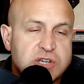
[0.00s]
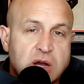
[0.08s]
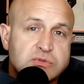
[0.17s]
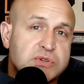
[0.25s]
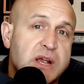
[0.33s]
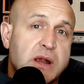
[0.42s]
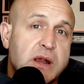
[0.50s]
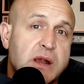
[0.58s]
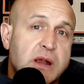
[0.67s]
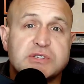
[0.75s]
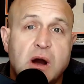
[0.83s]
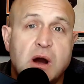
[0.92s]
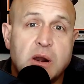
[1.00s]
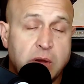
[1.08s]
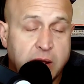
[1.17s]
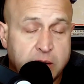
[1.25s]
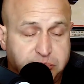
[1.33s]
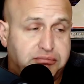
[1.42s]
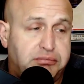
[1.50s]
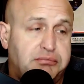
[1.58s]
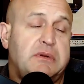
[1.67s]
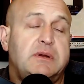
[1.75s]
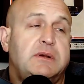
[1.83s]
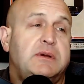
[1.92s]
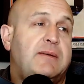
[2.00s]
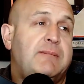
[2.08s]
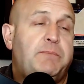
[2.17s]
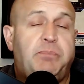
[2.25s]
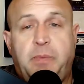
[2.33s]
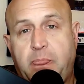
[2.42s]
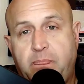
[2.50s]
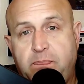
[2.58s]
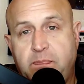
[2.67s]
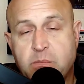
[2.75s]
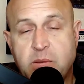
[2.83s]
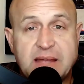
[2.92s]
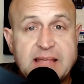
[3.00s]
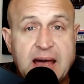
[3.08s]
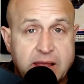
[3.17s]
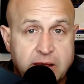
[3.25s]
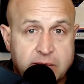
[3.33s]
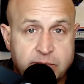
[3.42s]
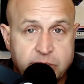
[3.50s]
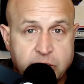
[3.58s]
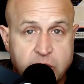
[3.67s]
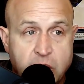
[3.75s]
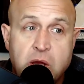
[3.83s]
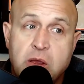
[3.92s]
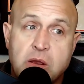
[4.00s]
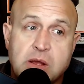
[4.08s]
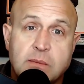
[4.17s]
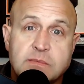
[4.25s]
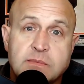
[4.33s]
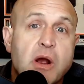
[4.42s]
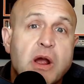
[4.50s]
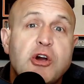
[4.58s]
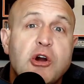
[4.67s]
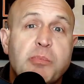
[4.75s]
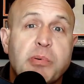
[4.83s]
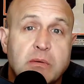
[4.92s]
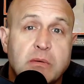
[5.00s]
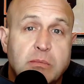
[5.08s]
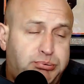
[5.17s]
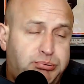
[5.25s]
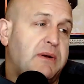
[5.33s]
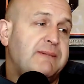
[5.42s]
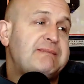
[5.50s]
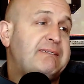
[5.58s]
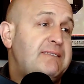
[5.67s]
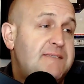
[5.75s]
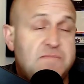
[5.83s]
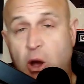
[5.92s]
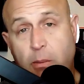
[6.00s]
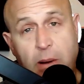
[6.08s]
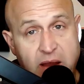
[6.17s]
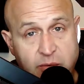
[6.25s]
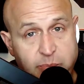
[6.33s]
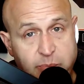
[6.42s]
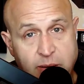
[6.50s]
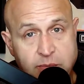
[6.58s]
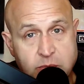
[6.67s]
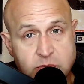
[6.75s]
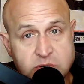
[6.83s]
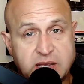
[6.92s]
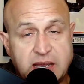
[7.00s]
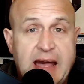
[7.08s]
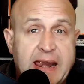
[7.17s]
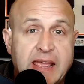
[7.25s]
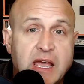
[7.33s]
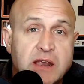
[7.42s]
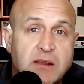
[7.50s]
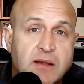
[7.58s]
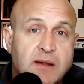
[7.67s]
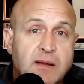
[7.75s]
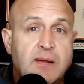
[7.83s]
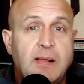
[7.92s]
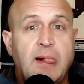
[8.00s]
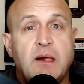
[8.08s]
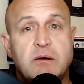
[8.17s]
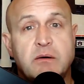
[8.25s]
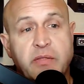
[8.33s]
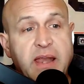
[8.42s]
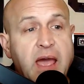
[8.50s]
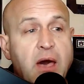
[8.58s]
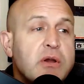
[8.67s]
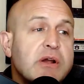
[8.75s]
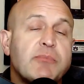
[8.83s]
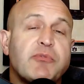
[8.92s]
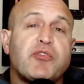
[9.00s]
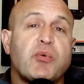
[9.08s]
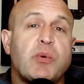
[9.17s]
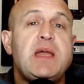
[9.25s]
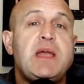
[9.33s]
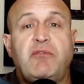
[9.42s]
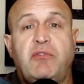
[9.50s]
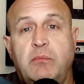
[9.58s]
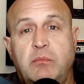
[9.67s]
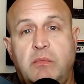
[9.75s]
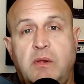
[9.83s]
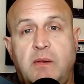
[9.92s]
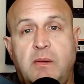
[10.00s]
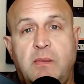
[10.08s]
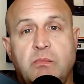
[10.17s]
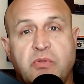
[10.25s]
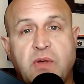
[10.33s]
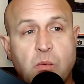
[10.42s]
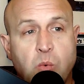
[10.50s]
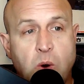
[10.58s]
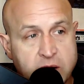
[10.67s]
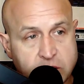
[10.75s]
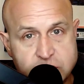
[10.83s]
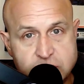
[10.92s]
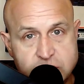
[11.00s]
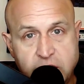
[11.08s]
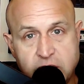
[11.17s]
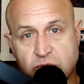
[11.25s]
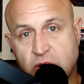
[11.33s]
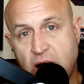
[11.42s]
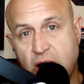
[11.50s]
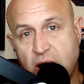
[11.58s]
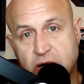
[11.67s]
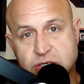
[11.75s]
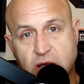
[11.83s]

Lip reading: Jones was there and he was gone, and we were like, never be like that again. Here comes Amari Cooper. Nobody ever putting up numbers like that again. Well, then hell, here comes three of them with like Waddle, Judy, and Ruggs.